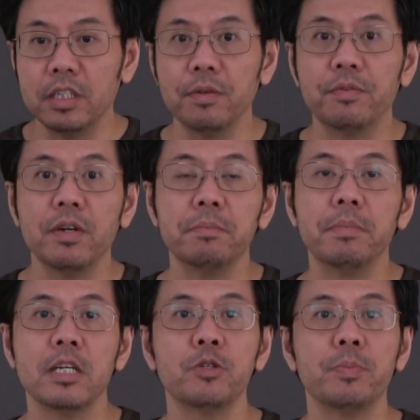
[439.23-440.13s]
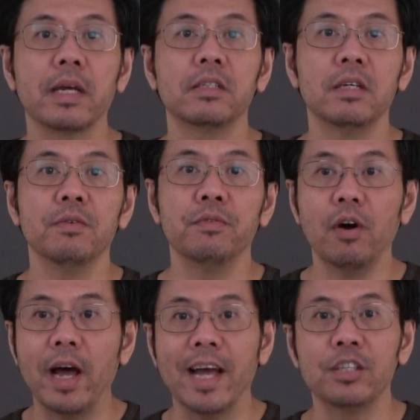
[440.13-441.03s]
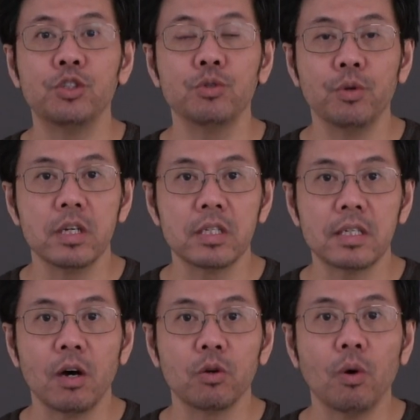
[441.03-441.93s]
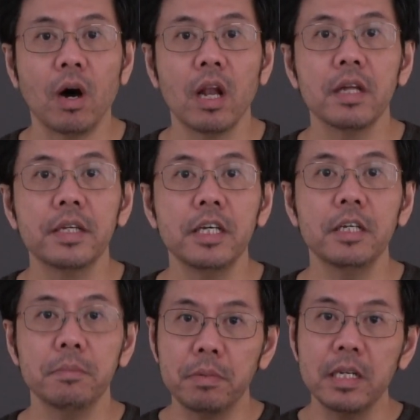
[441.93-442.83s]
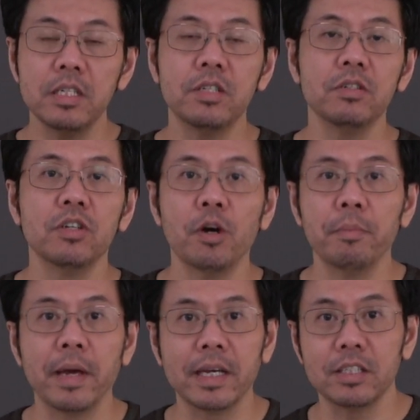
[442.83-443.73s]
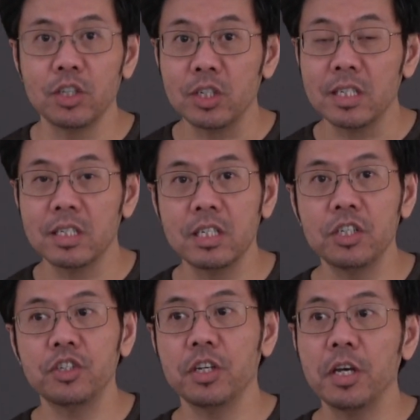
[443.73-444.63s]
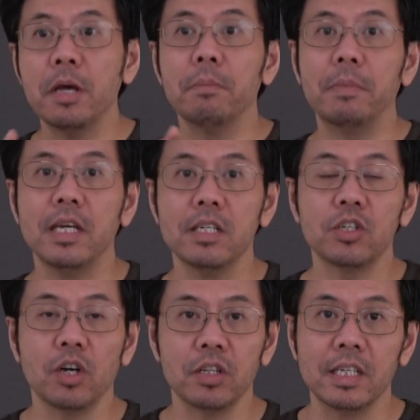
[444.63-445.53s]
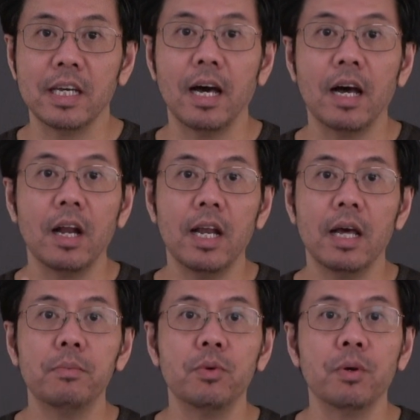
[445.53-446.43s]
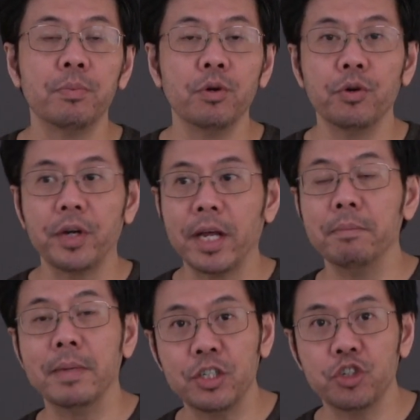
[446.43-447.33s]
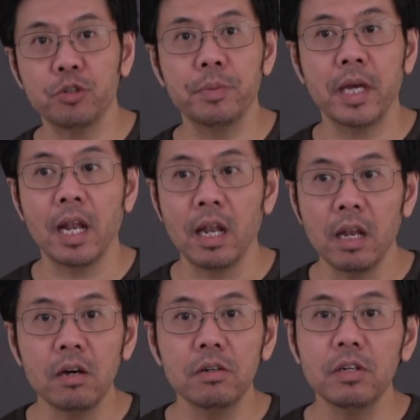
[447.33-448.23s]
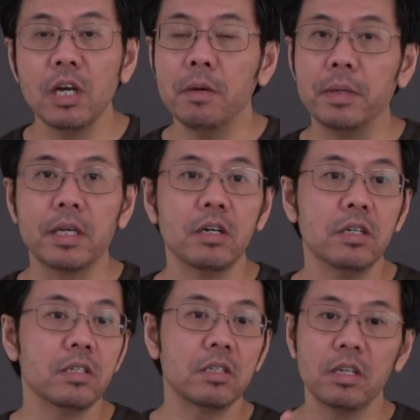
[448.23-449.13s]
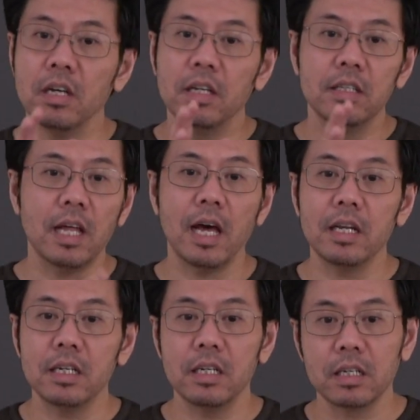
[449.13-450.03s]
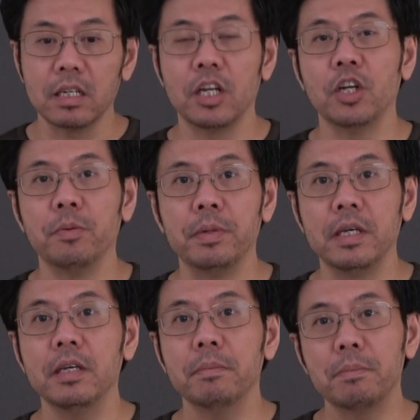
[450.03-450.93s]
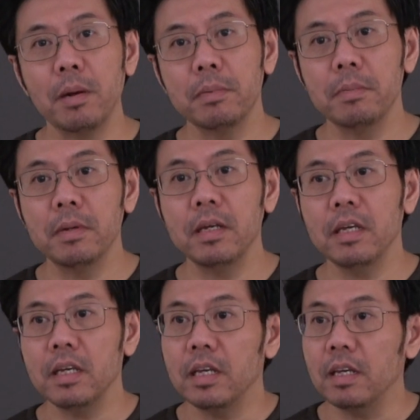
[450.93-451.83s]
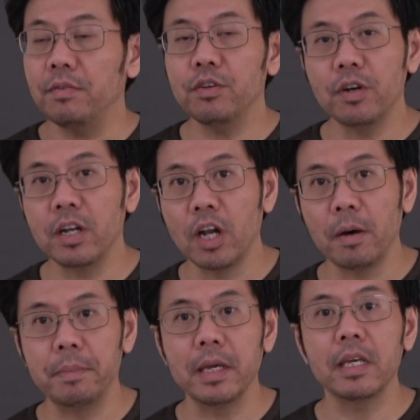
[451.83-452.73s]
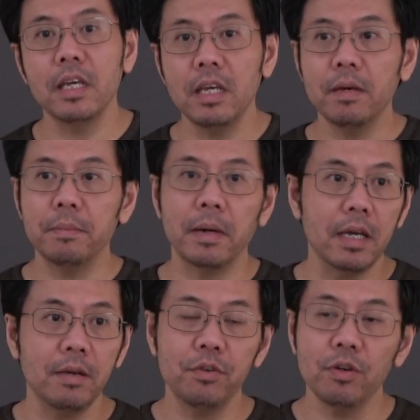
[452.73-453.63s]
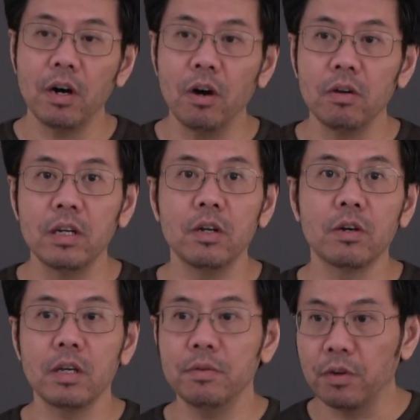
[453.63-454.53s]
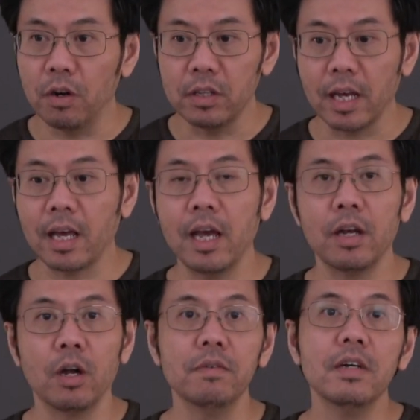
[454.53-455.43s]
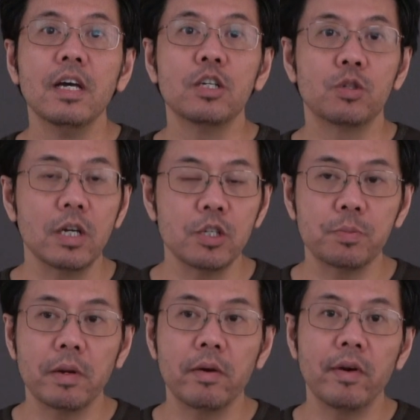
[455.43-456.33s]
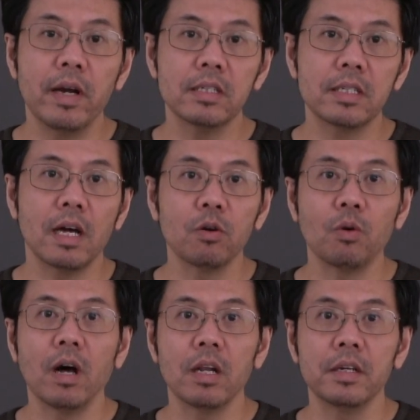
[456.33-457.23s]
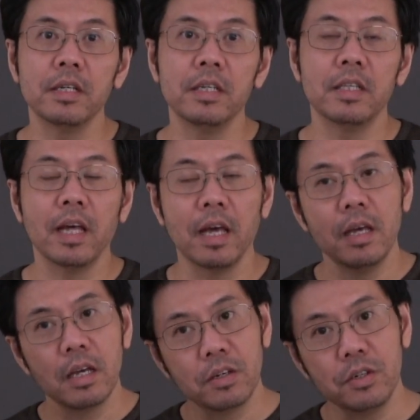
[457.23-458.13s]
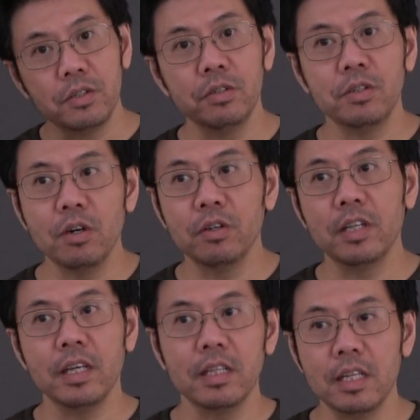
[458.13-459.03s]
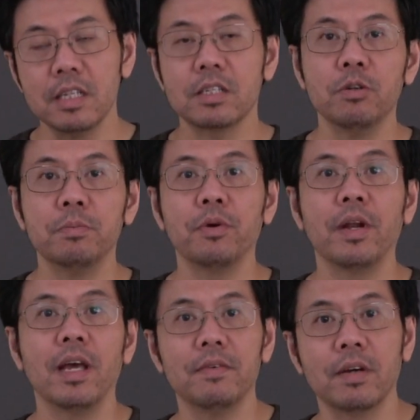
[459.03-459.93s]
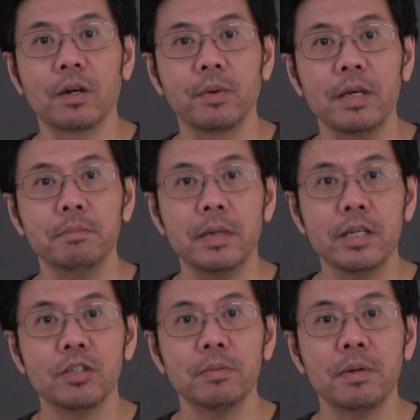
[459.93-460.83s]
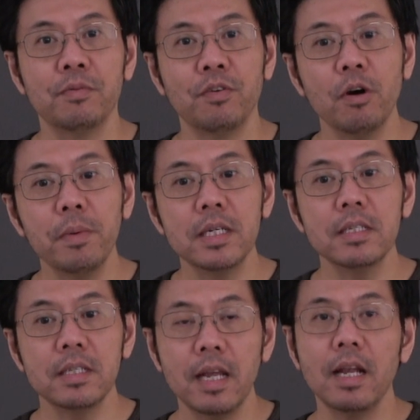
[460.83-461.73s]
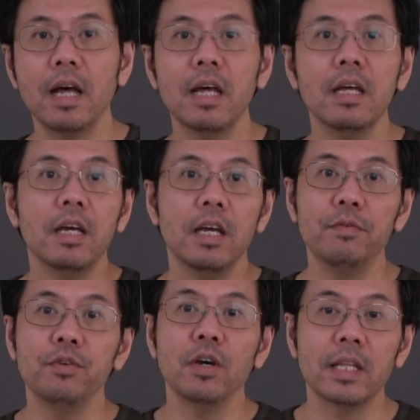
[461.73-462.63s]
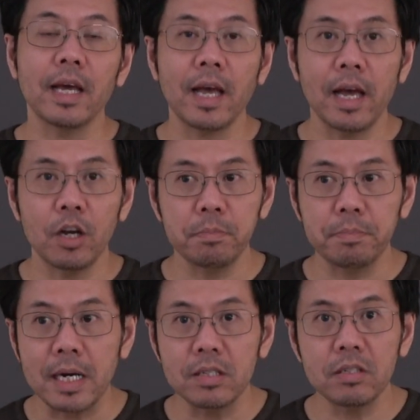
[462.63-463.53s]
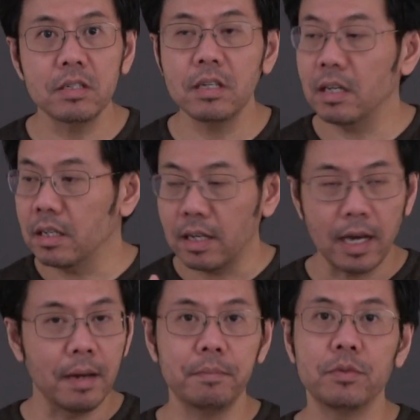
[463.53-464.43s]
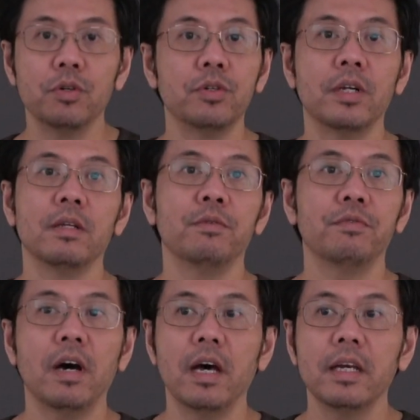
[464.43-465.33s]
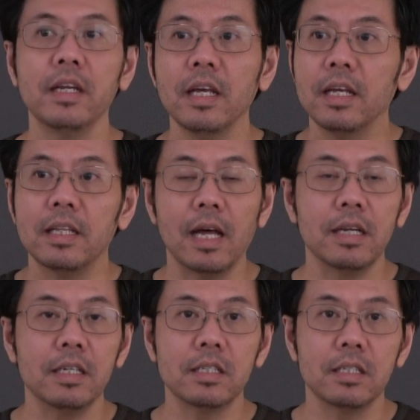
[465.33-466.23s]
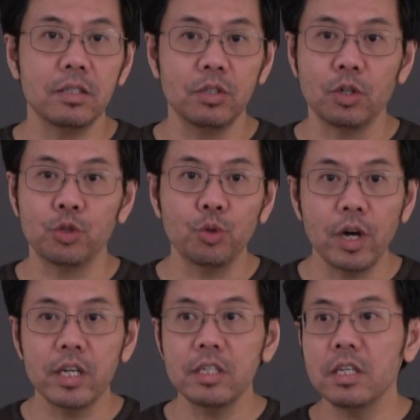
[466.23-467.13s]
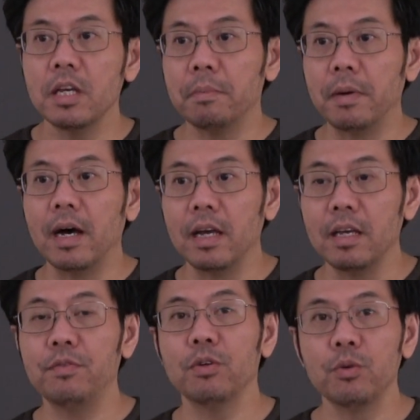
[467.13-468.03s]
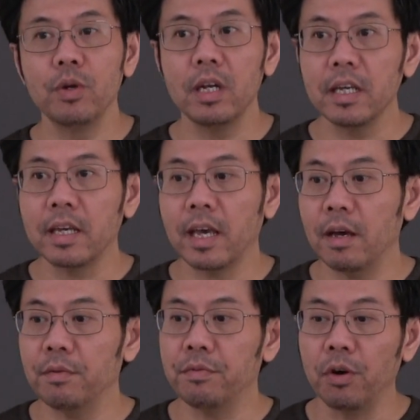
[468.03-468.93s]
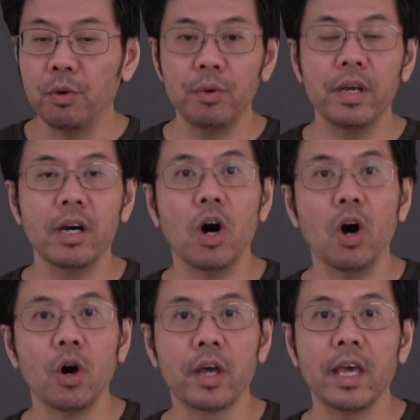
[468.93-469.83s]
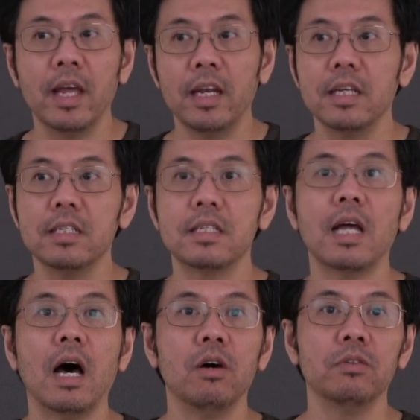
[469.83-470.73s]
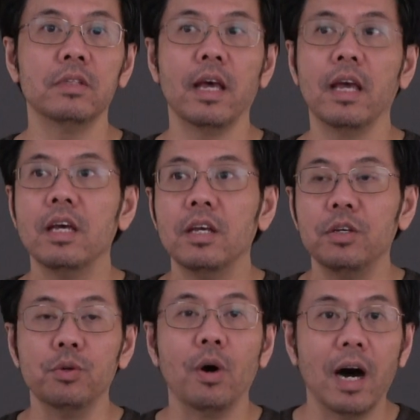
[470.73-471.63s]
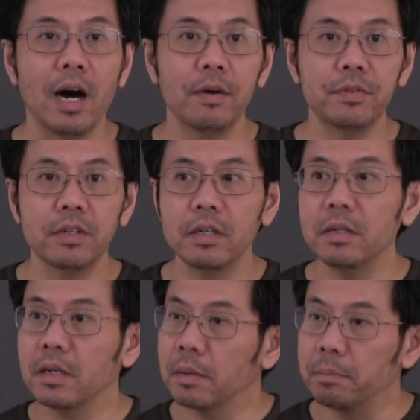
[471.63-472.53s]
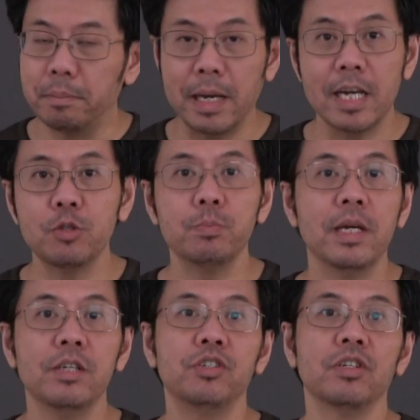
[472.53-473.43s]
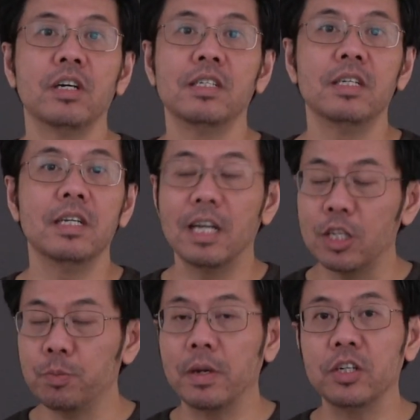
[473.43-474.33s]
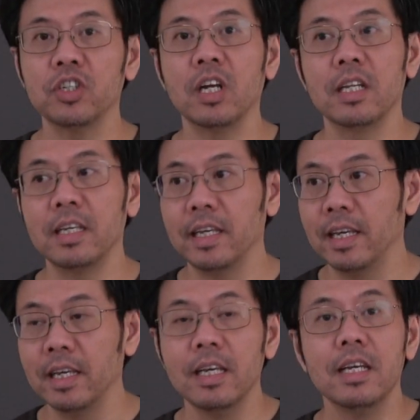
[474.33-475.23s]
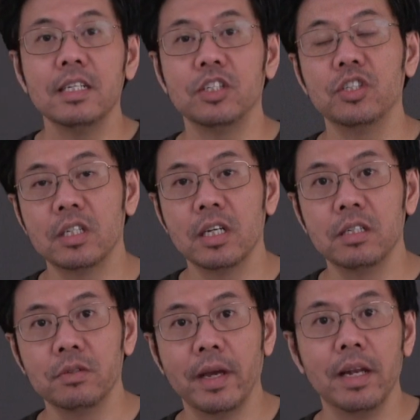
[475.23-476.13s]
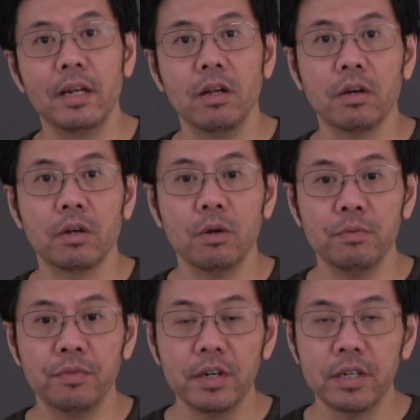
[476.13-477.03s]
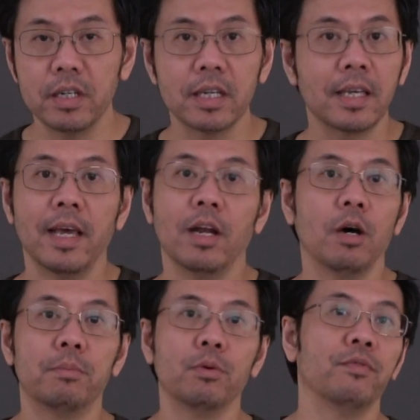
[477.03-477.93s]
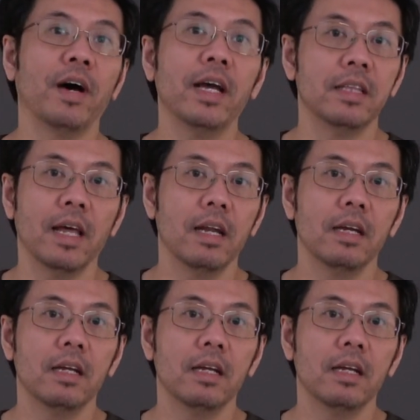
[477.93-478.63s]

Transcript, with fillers: different perspective for actual sound quality. Please do not make your decision based on the uh, lab report and measurement alone because that going to be. Probably if you are not picky, but if you are only looking for that kind of transparent sound quality that good to know the, this component have a great measure performance. Then uh, if you are that kind of personal, I'm totally fine. That is your choice. But if you really care for real organic sound that you are after, best measure, especially in digital to analog converter, cannot provide that